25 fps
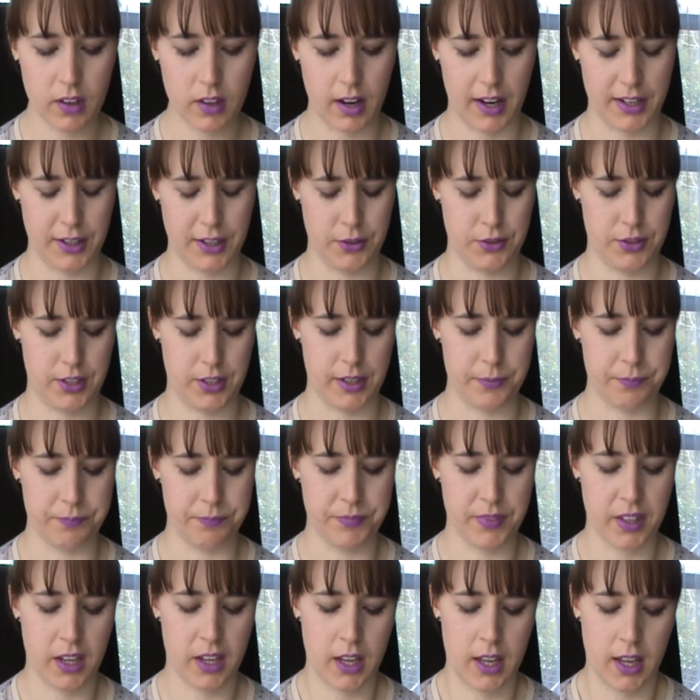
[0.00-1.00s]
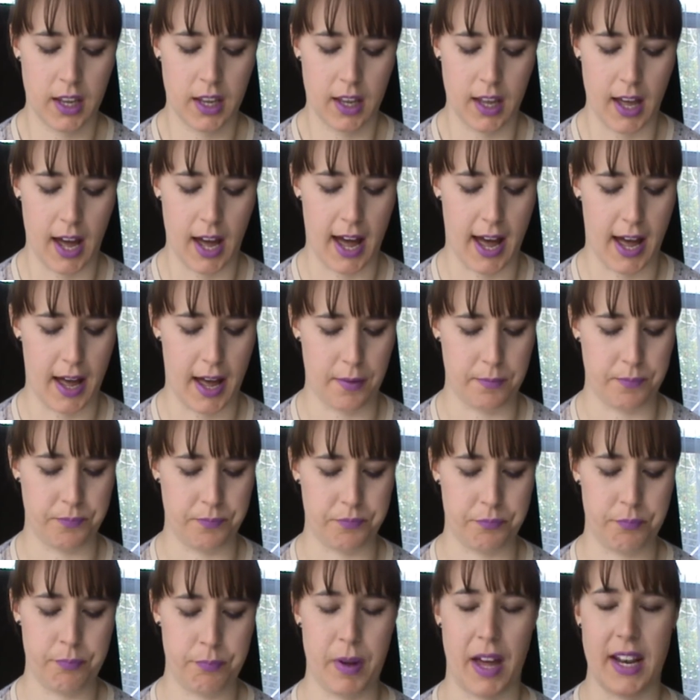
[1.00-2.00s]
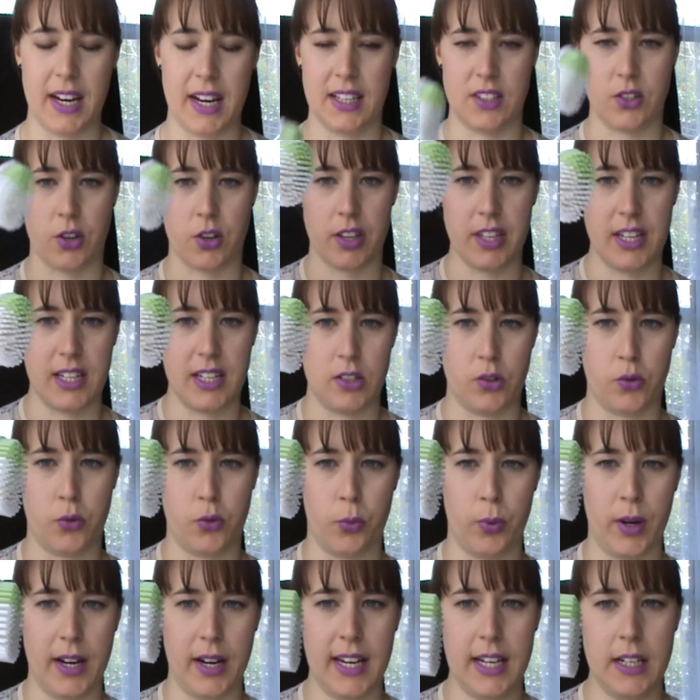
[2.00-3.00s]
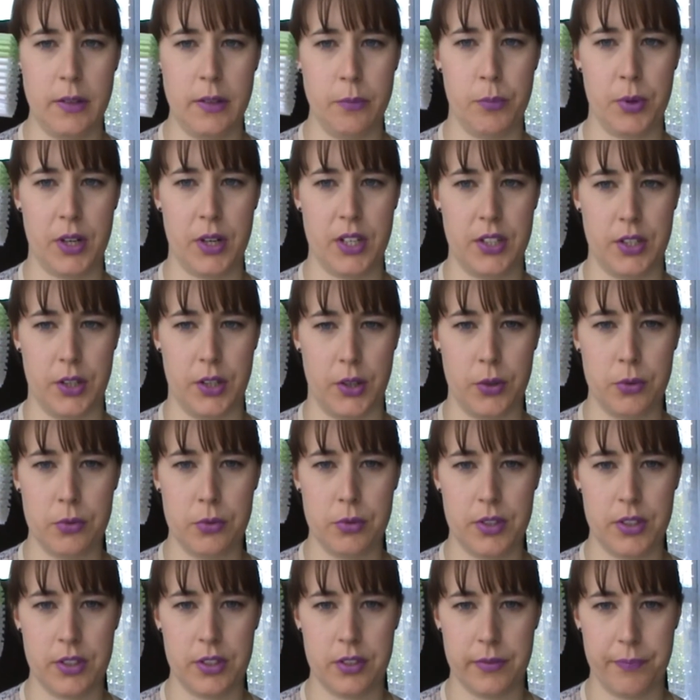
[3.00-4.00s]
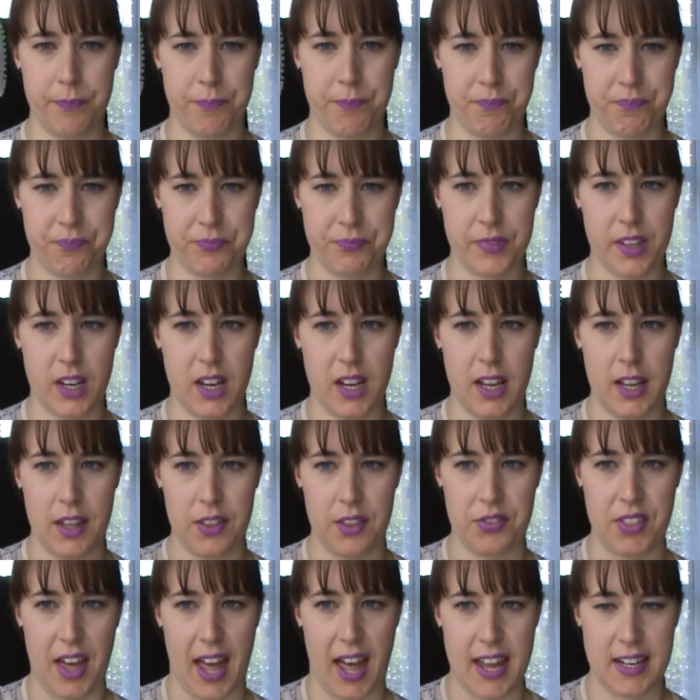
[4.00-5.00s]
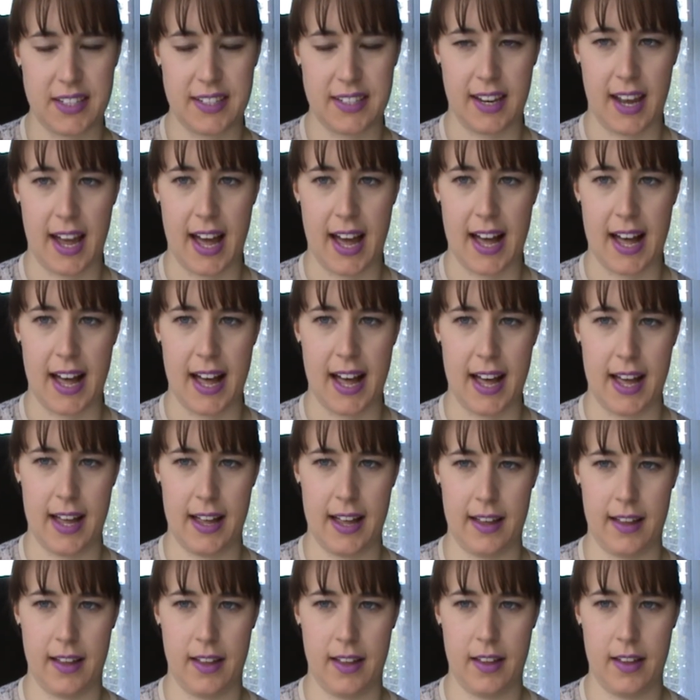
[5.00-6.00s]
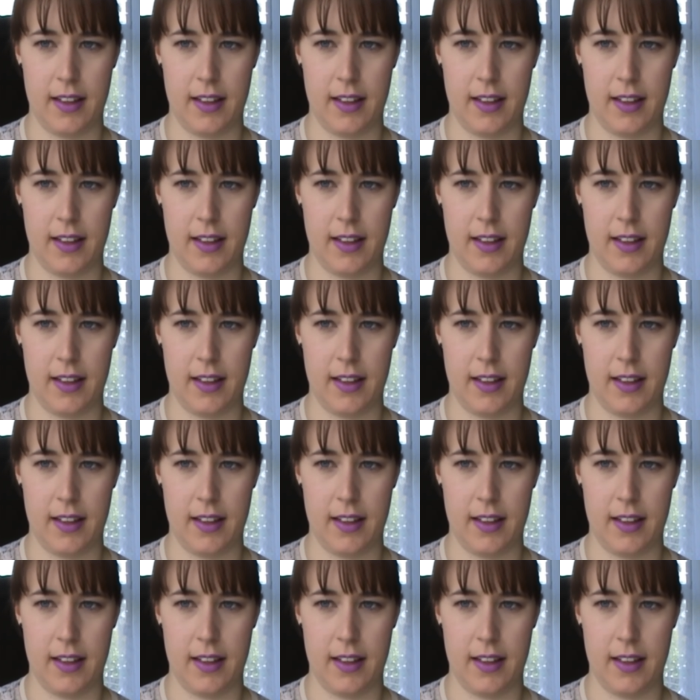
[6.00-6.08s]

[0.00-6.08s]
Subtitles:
I used it, but it's got these green bristles that are,